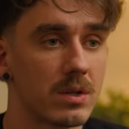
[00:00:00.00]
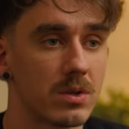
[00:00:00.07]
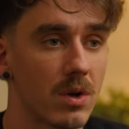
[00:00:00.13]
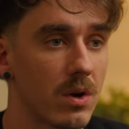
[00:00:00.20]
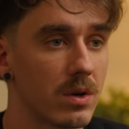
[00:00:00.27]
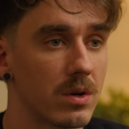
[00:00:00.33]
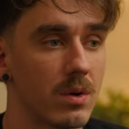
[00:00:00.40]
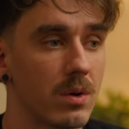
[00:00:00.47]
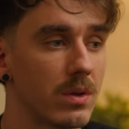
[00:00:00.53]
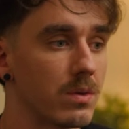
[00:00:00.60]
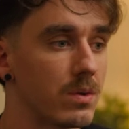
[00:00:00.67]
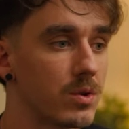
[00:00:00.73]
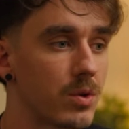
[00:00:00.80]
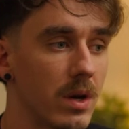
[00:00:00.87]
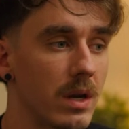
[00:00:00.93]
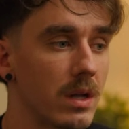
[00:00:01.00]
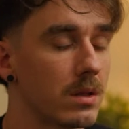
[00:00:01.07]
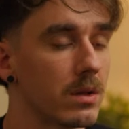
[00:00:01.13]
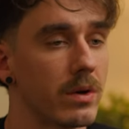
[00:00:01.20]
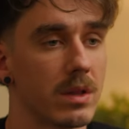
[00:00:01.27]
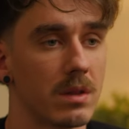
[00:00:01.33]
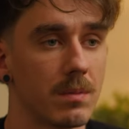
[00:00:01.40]
started, going through training,
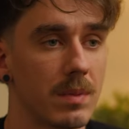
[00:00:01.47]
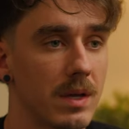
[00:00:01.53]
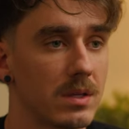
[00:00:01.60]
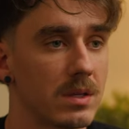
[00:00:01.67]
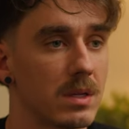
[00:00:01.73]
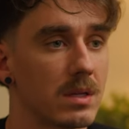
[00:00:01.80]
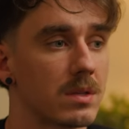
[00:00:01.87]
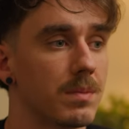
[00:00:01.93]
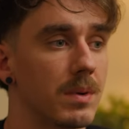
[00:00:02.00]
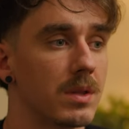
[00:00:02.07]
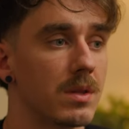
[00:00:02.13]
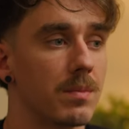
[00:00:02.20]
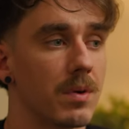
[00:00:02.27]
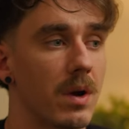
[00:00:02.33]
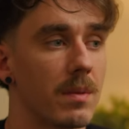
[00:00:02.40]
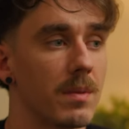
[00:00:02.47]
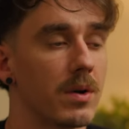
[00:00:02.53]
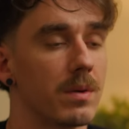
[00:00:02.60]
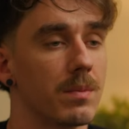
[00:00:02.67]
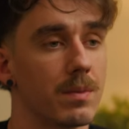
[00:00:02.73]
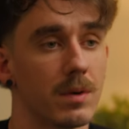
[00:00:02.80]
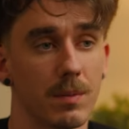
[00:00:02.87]
learning the basics, but the
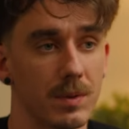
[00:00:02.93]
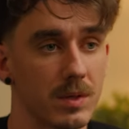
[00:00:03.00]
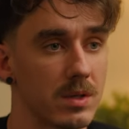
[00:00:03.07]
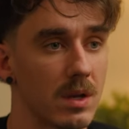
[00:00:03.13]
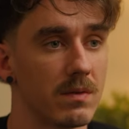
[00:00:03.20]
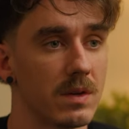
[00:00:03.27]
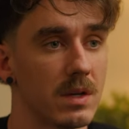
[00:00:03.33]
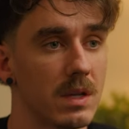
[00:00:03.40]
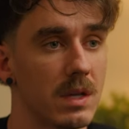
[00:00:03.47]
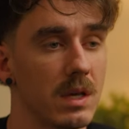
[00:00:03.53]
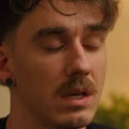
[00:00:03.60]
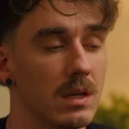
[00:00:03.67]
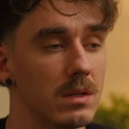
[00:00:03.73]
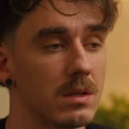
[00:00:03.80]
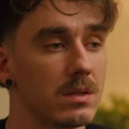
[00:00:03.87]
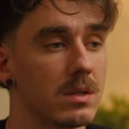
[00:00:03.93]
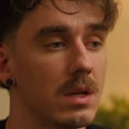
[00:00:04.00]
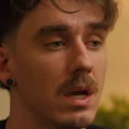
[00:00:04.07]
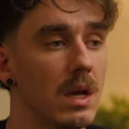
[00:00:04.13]
primary purpose of it is